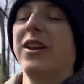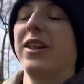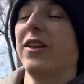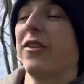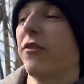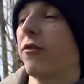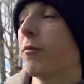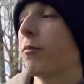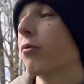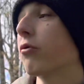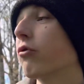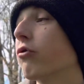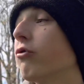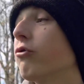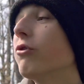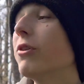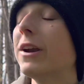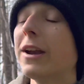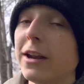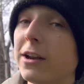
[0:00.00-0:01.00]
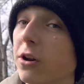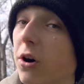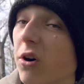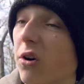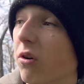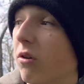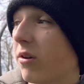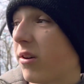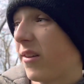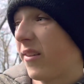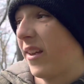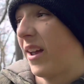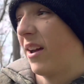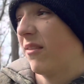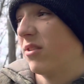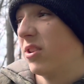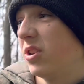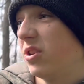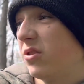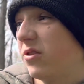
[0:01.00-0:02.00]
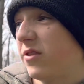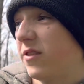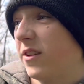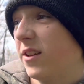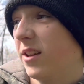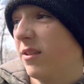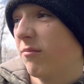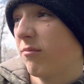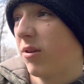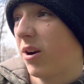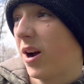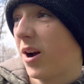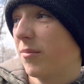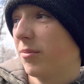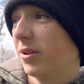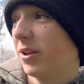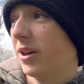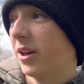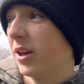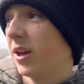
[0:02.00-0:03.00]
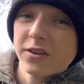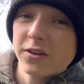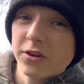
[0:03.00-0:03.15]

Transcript: is pretty dull because I haven't used it in probably